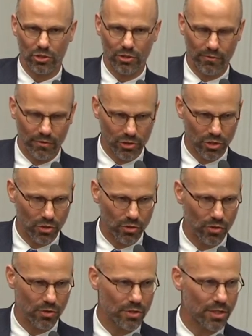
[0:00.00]

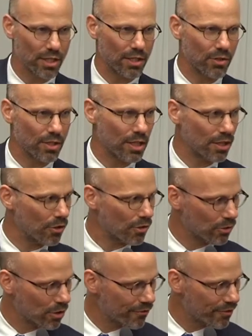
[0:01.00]
shoes in in the
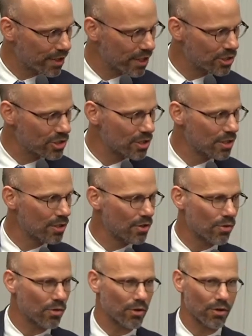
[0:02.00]
local orphanage
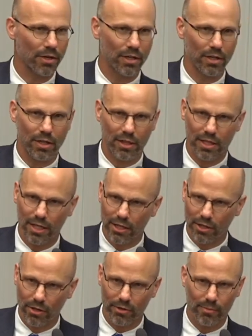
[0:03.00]
or a
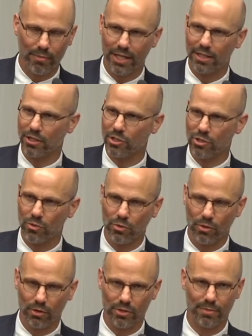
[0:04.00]
theater or painting a
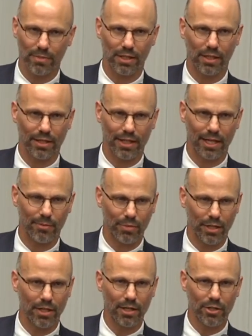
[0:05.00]
school or something like that,
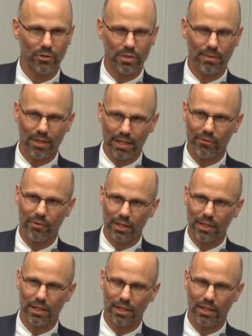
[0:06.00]
but do something that
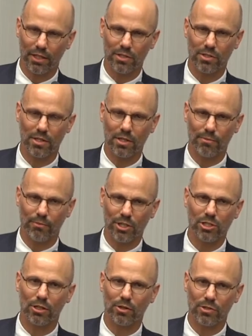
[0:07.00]
really is
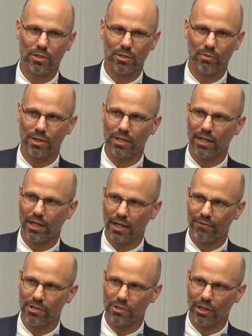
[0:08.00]
much closer to what the
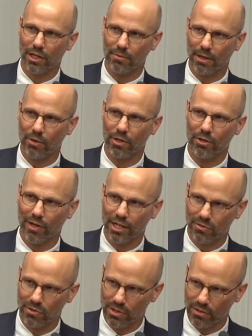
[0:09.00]
IF is talking about with
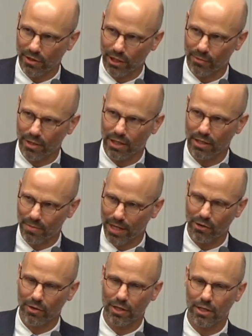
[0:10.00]
grassroots development and
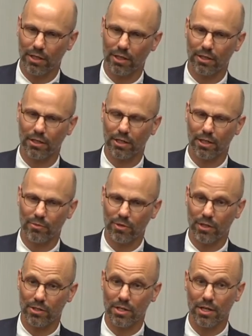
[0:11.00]
empowering uh, uh,
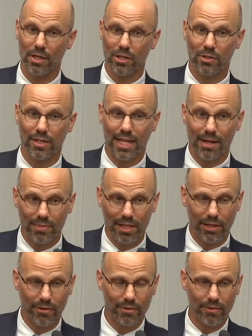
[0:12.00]
communities. So they came
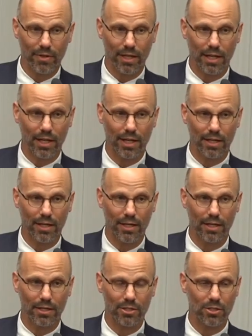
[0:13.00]
together and
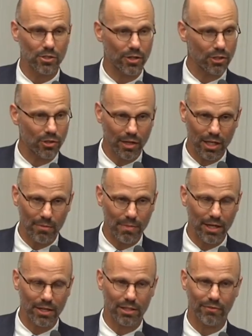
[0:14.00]
uh, started talking
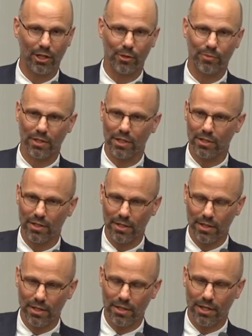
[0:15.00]
about it, developed, a,
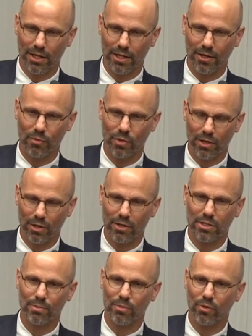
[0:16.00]
uh, with our
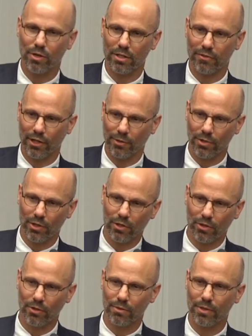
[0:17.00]
support, developed a
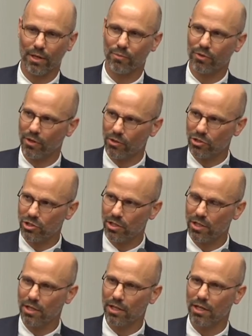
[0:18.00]
whole approach,
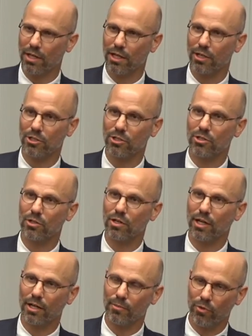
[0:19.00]
took
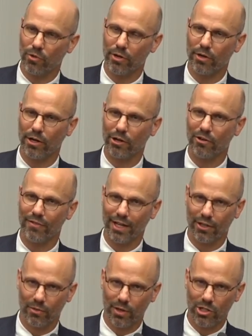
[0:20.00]
on board our
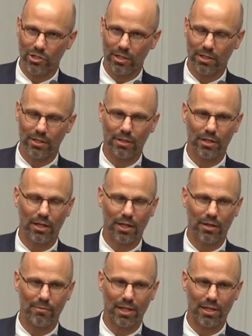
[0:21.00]
evaluation
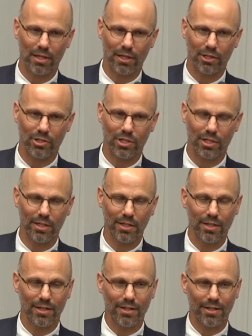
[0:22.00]
methodology,
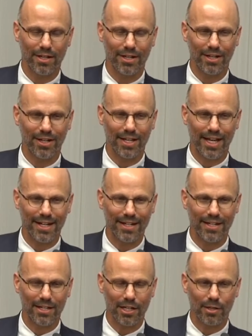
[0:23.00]
uh,
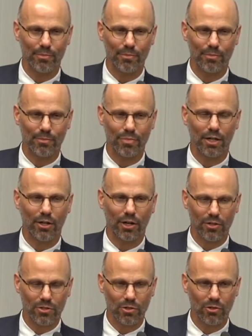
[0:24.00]
ended up
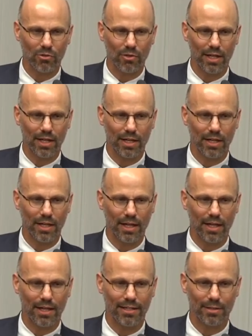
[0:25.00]
also creating
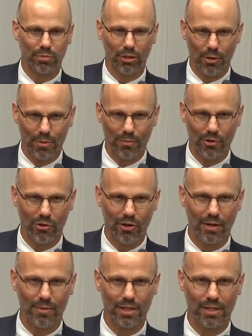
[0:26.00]
a diploma
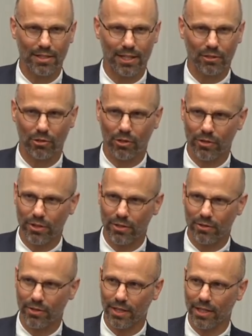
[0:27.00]
program at the
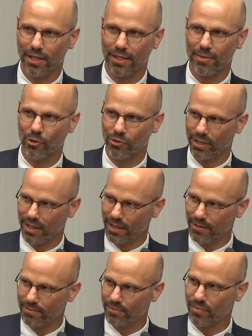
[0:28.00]
Tecnológico de, de
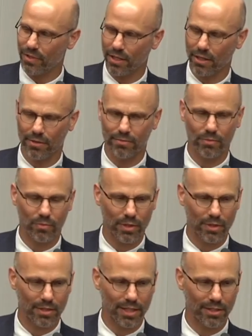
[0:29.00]
Monterrey, the
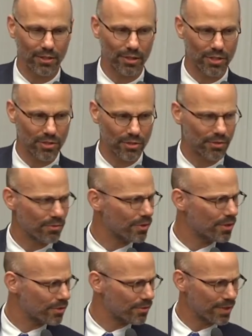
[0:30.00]
mm. Technical Institute,
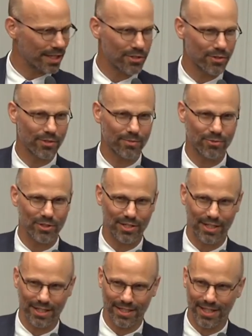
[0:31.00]
I guess you
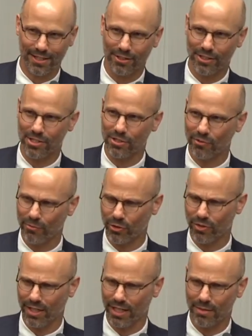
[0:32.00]
translate that, Technical Institute of
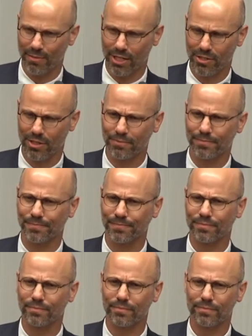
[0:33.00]
Monterrey in Mexico.
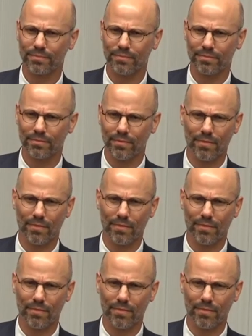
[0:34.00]
ITAM.